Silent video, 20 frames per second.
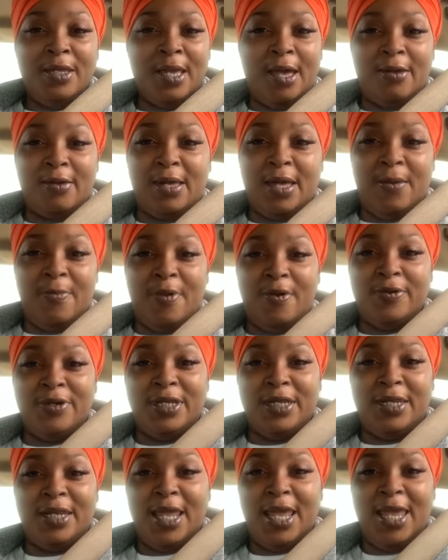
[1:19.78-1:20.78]
Y'all come on
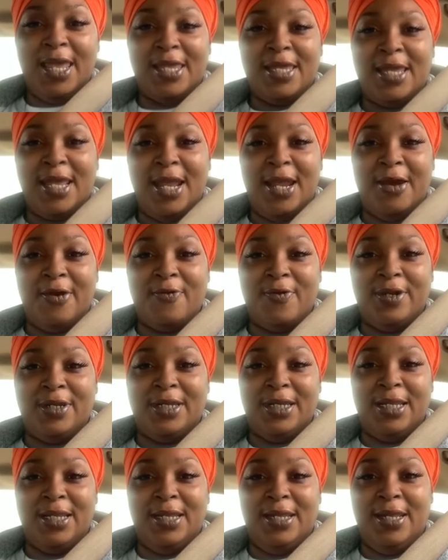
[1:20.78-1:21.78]
in. Hey,
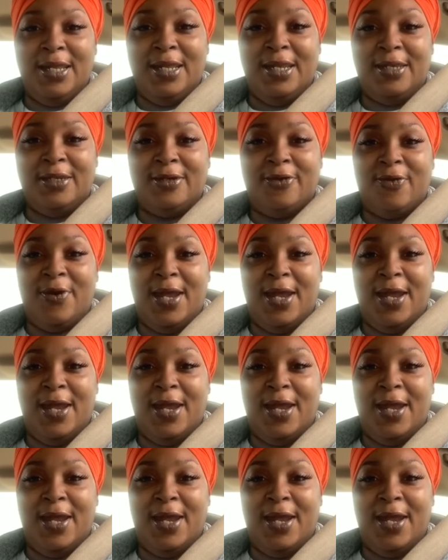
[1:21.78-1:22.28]
Carolyn,